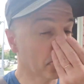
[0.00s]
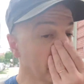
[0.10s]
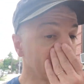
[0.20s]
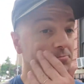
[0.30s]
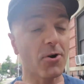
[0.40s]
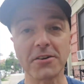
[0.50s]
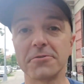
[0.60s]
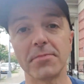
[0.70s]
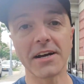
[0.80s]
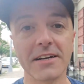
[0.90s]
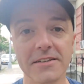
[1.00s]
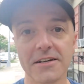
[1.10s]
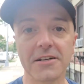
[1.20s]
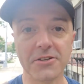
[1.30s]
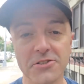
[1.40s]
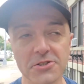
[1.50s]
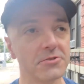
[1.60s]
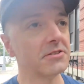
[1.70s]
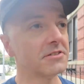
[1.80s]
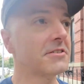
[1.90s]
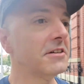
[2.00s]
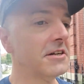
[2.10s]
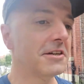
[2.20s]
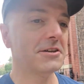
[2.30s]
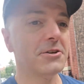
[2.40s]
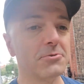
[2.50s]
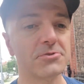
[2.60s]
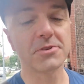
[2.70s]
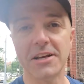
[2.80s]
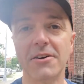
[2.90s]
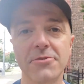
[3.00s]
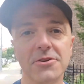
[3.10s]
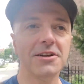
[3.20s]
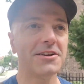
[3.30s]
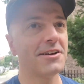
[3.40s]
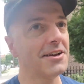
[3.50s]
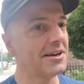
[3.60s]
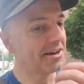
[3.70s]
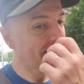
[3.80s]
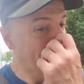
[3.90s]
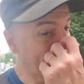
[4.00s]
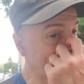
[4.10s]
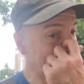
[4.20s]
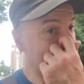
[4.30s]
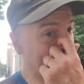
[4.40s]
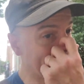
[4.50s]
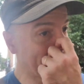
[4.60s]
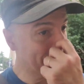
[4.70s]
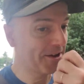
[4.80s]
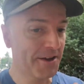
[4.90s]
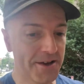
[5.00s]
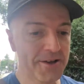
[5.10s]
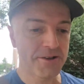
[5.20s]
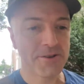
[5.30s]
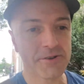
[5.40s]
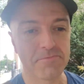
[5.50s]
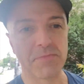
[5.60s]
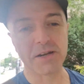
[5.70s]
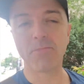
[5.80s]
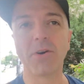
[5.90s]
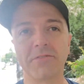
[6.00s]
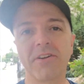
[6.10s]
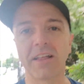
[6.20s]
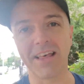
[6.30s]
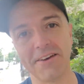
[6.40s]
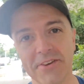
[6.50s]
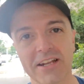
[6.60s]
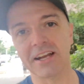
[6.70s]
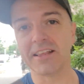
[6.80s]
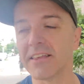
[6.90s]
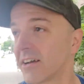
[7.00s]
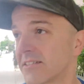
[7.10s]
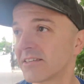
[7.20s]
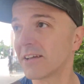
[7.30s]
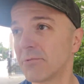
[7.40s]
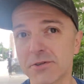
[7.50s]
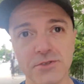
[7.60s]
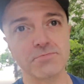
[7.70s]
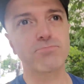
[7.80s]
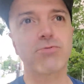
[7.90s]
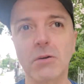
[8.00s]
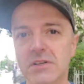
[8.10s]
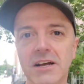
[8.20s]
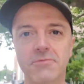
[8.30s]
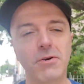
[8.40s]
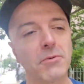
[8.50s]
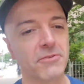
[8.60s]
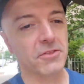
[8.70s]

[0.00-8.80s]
Was proctored by a good dude who was really helpful and made a point of not laughing at anything I said, which was probably for the